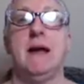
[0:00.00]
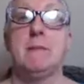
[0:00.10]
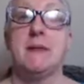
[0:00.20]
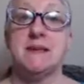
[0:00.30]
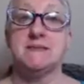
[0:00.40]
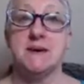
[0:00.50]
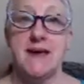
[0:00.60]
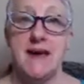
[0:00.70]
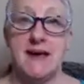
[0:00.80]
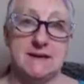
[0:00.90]
But that's
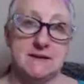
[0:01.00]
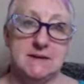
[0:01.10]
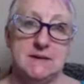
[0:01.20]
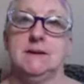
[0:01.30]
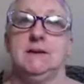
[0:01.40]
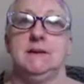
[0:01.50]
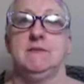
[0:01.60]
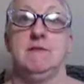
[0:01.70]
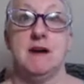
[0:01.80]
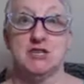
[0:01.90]
okay. If
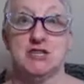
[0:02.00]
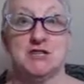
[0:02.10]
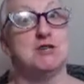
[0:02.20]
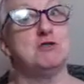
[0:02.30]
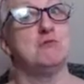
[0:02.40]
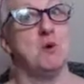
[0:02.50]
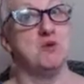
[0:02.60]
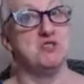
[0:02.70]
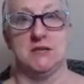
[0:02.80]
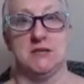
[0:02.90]
you're registered, you're
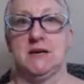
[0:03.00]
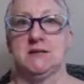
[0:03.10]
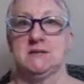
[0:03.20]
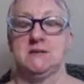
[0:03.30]
watching this.